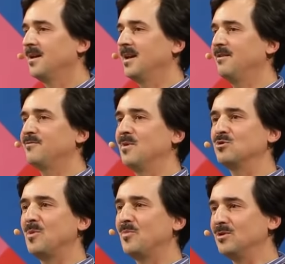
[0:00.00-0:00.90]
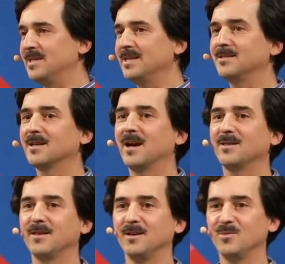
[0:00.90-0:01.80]
If most people did, I
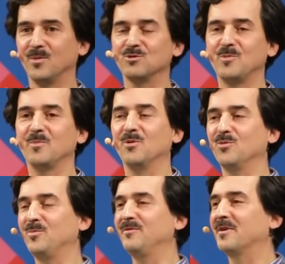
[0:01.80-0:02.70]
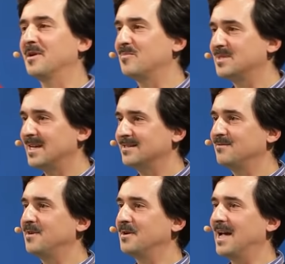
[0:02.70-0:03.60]
think most people would be very upset
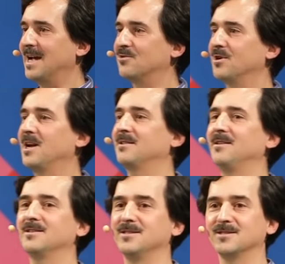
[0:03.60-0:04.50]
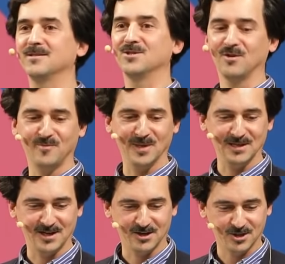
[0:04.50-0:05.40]
and very angry at the existence of
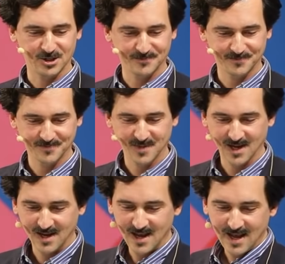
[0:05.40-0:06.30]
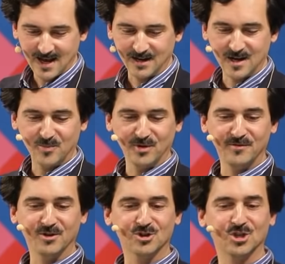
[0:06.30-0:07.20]
billionaires. And a couple of
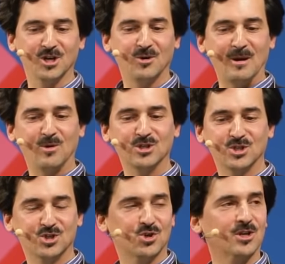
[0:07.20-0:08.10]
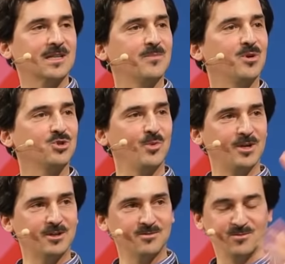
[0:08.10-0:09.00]
years ago, I watched a short clip on
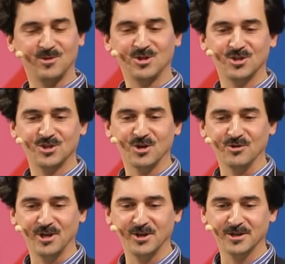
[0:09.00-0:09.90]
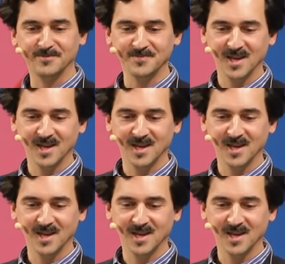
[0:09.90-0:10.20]
Twitter, which is shown here,